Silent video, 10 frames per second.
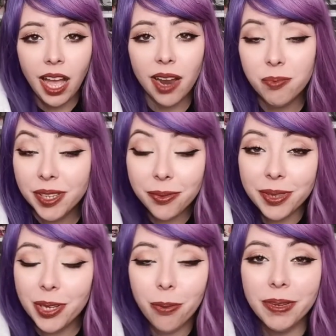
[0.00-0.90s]
i'm really
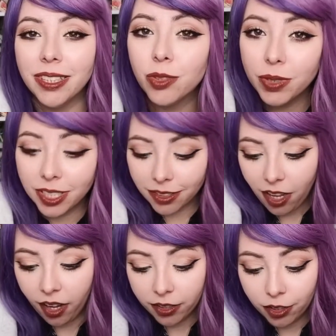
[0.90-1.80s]
really hoping this one does
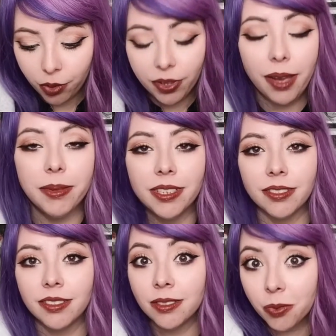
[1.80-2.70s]
not do that because
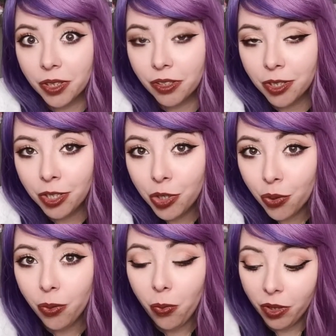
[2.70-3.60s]
this is one of the
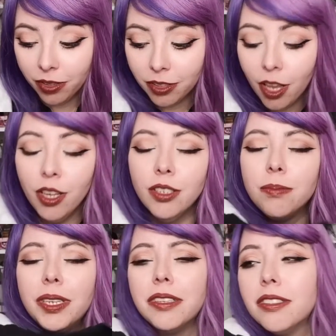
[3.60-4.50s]
newer ones
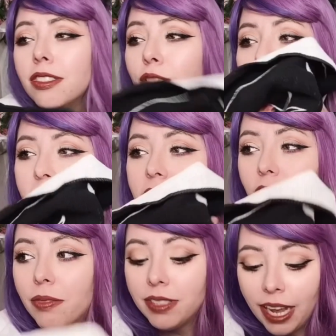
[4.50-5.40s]
because this is really
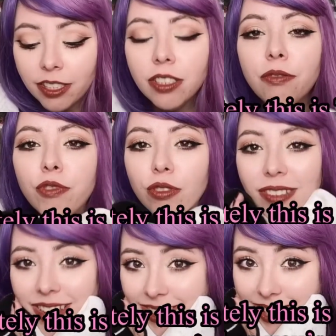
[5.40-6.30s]
soft it actually feels
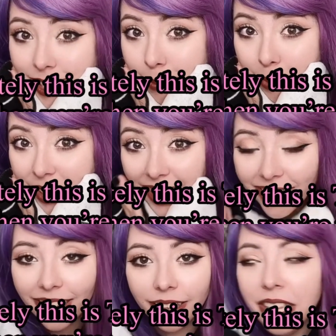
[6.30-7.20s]
kind of like a
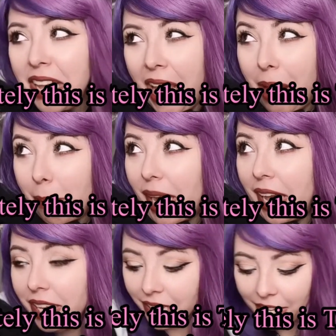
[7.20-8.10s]
blanket a
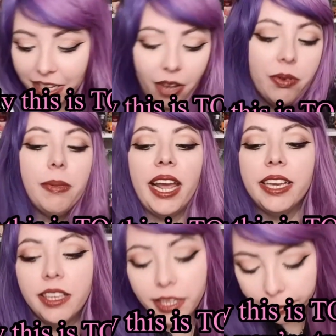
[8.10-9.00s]
blankie coffin
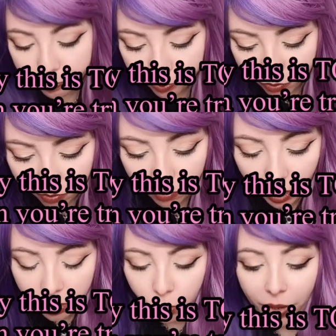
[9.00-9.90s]
blankie
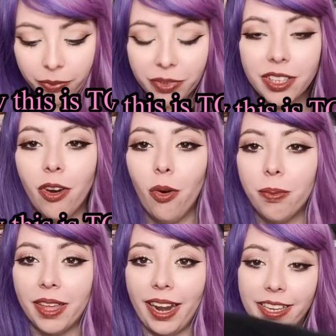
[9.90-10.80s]
so I really hope that I